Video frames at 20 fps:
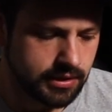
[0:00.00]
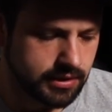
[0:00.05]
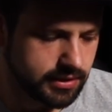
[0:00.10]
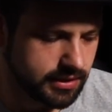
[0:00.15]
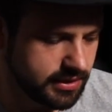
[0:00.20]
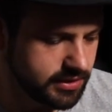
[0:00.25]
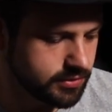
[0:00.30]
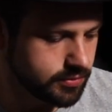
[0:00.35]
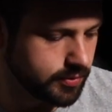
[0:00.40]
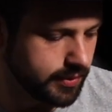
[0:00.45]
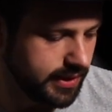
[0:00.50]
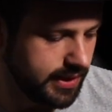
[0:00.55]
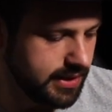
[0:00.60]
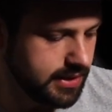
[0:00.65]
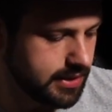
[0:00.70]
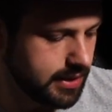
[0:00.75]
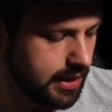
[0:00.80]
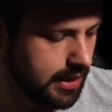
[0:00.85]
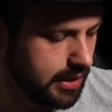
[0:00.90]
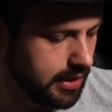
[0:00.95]
This
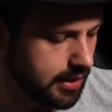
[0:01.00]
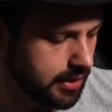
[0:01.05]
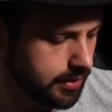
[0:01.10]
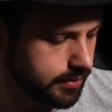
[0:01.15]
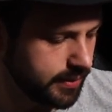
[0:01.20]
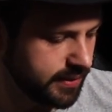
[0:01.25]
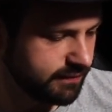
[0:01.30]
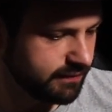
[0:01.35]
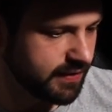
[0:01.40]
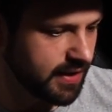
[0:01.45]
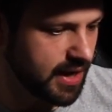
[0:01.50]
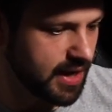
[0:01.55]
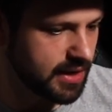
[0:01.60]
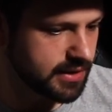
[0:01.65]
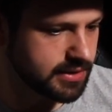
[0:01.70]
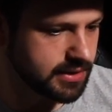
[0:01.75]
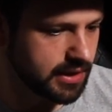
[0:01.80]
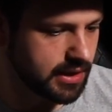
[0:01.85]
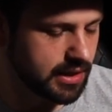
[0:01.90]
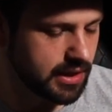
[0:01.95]
week, we've
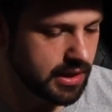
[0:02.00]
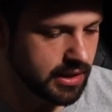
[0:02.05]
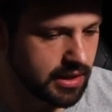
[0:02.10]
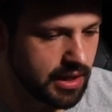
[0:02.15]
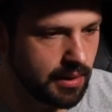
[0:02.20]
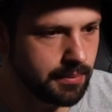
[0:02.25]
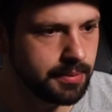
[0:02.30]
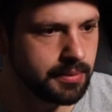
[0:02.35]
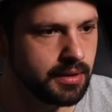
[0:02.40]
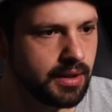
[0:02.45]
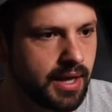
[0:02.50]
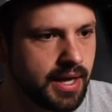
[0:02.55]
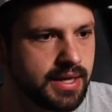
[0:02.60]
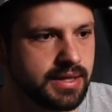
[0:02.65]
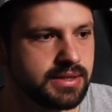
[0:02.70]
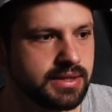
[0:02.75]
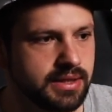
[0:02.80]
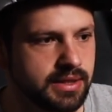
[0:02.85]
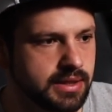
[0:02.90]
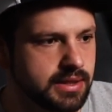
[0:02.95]
got uh, a couple
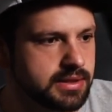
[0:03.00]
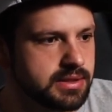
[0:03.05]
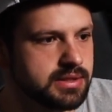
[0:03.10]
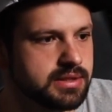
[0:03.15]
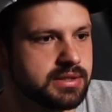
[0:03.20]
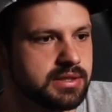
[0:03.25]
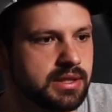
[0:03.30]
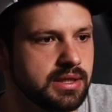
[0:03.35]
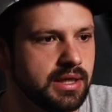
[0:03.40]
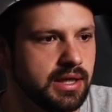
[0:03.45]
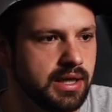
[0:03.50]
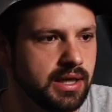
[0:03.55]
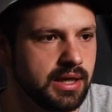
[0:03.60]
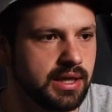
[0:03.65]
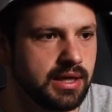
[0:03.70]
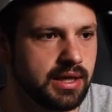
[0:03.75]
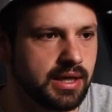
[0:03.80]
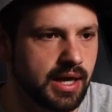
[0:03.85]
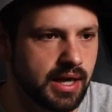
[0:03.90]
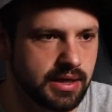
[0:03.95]
ideas,
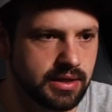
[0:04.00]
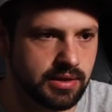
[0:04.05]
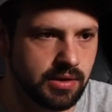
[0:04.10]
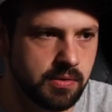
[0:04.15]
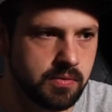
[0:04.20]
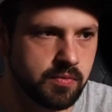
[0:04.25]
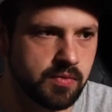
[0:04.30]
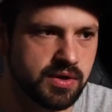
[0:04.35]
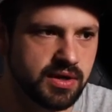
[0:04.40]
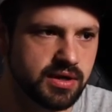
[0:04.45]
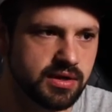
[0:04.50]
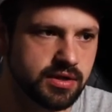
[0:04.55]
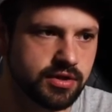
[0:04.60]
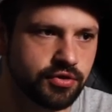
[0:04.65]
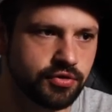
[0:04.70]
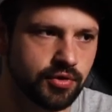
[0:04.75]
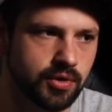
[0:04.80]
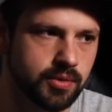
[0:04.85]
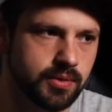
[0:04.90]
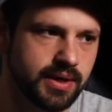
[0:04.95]
and I don't want to
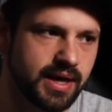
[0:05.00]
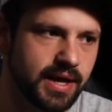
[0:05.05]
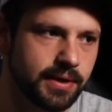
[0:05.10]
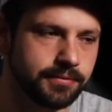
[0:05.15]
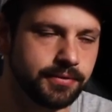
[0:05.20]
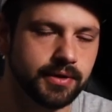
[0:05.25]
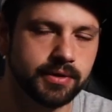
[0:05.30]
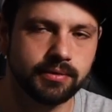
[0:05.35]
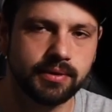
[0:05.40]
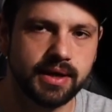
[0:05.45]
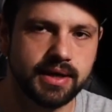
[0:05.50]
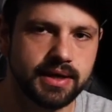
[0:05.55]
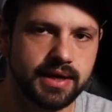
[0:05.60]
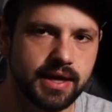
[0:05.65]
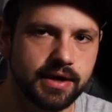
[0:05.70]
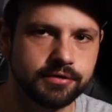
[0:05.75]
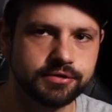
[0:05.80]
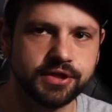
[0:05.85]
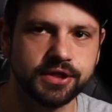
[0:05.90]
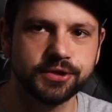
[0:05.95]
throw it out there right
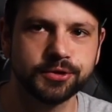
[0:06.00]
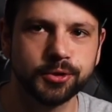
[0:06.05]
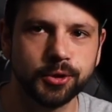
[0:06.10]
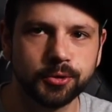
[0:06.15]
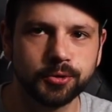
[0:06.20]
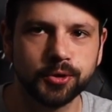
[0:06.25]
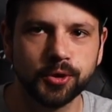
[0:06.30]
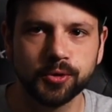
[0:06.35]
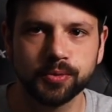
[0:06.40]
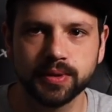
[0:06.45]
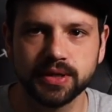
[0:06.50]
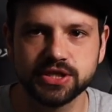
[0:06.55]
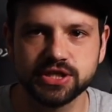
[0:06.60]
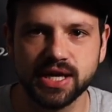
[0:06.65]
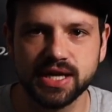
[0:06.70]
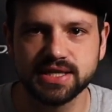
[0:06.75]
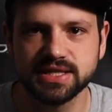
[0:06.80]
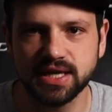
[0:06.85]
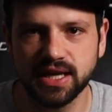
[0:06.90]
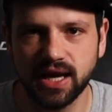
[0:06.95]
now because I don't know which
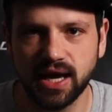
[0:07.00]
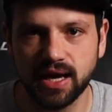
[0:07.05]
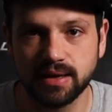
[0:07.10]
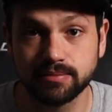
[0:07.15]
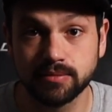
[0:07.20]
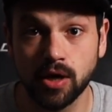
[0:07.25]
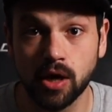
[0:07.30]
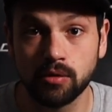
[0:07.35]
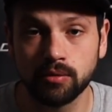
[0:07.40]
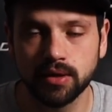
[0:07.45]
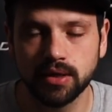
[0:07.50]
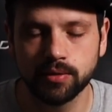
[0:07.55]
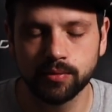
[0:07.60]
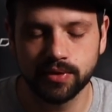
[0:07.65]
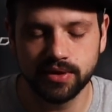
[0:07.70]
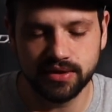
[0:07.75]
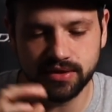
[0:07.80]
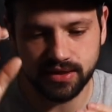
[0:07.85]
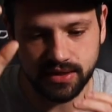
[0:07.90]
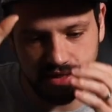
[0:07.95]
idea I'm going
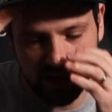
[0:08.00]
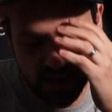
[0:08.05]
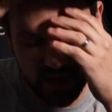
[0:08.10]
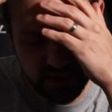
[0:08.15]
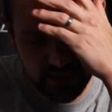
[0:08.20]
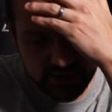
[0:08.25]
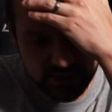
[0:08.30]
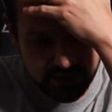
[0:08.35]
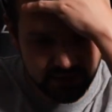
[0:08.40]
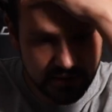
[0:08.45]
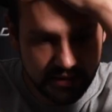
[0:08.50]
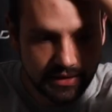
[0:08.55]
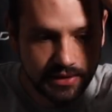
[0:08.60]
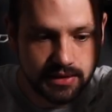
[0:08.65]
with yet